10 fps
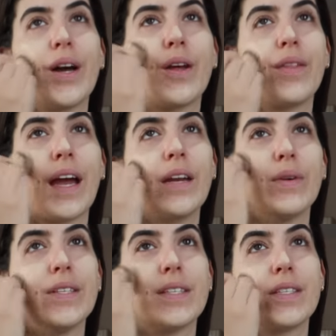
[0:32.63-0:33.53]
I don't think
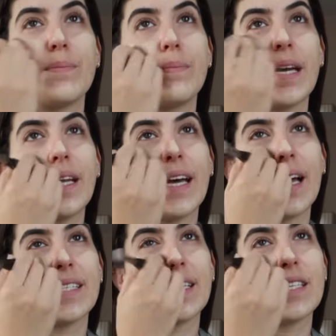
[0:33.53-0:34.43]
anyone's been
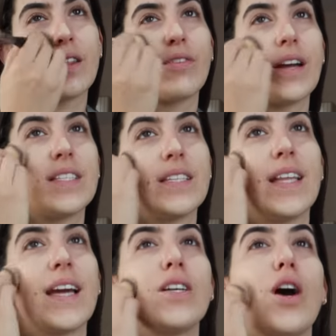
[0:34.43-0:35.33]
as into threads as
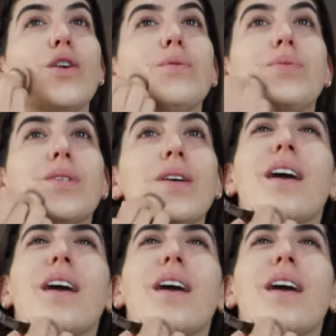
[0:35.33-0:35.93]
they had hoped.